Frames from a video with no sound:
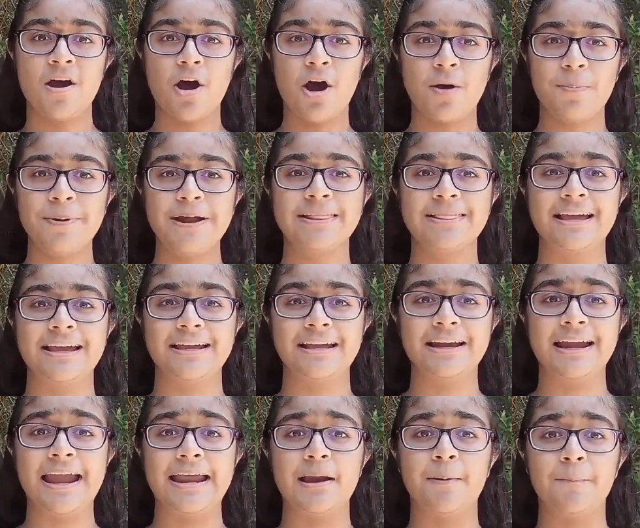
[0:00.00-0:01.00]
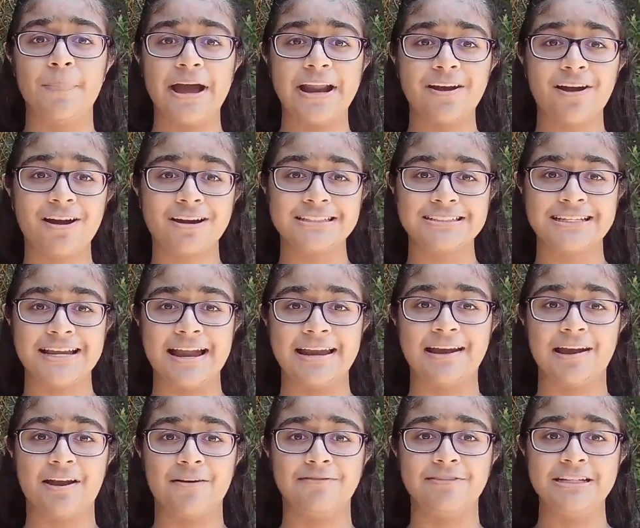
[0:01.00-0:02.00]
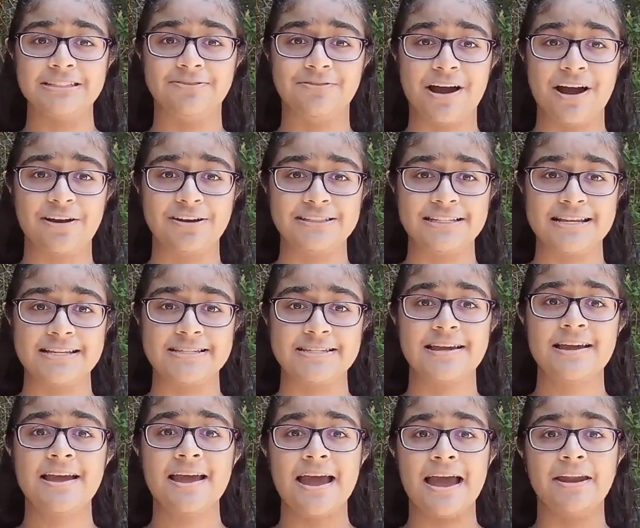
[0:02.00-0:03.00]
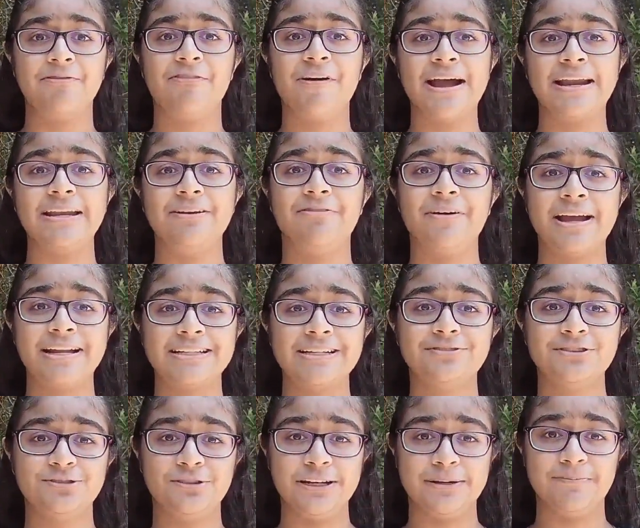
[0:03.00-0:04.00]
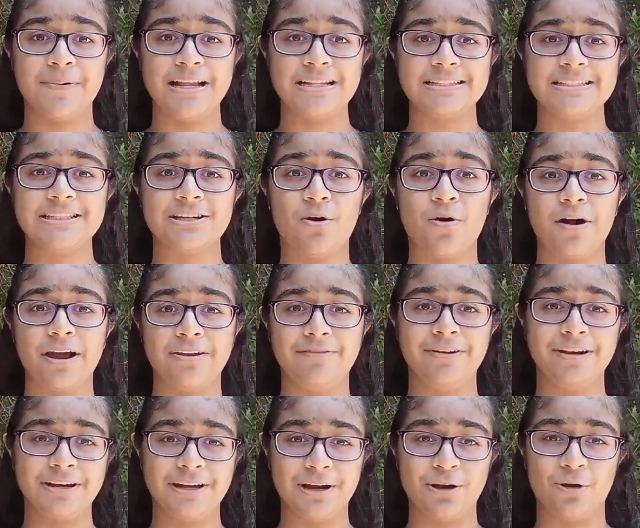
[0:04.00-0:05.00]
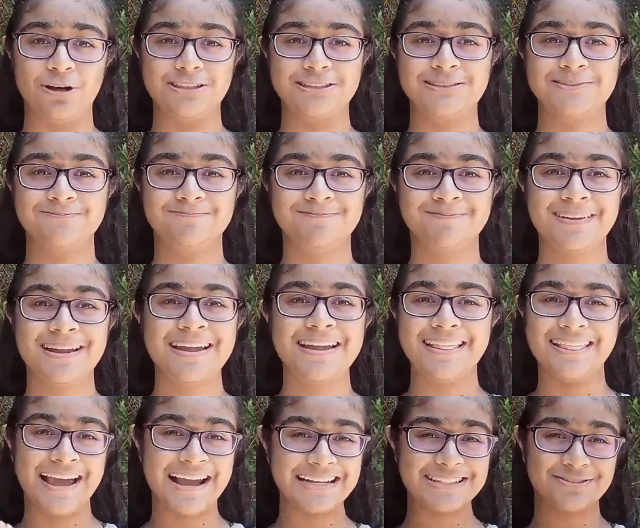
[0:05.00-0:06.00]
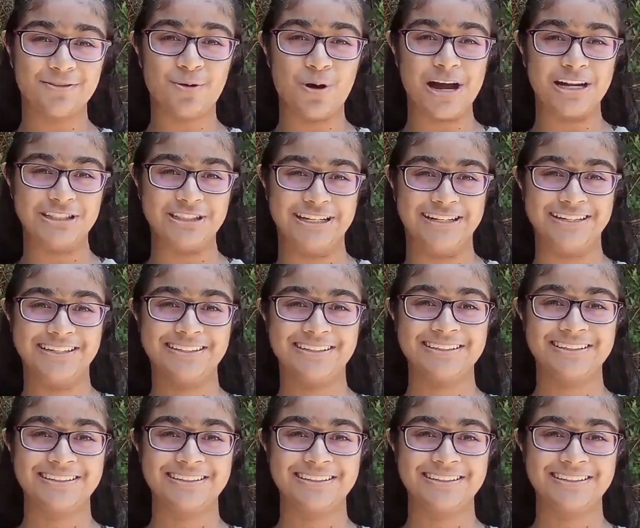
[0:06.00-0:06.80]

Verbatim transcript: hoping they can gain a better understanding of these viruses and find effective treatments or even cures. Thanks for watching.